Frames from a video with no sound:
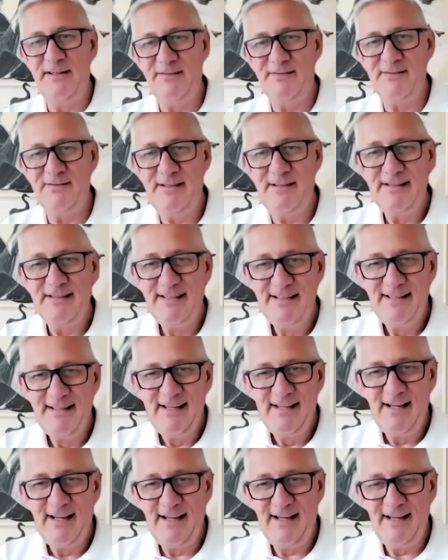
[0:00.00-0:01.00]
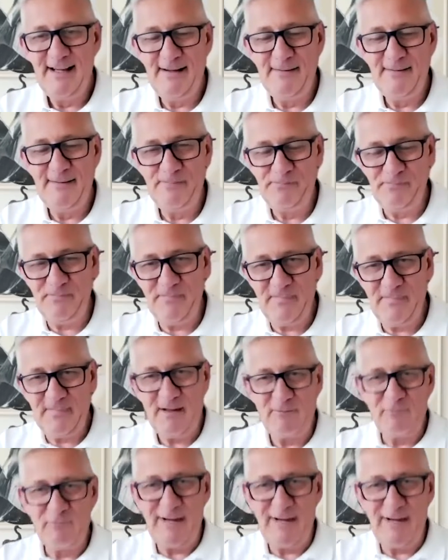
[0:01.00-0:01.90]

a